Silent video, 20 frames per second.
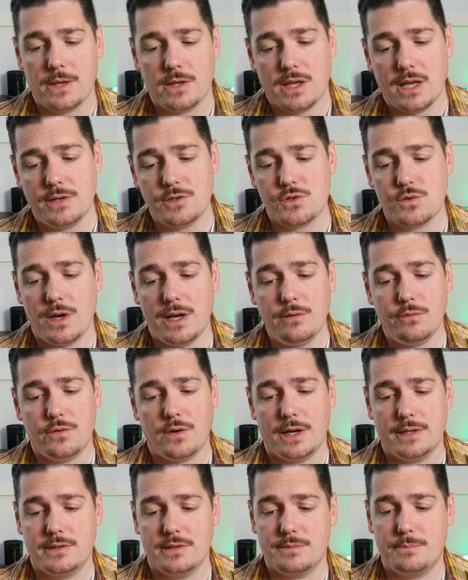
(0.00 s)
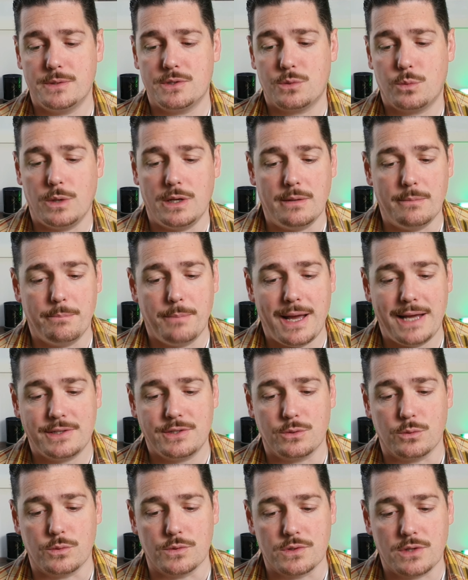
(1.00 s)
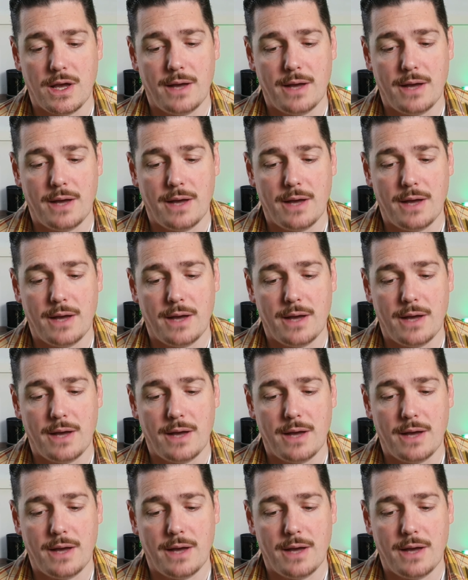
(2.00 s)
can train fighters between battles.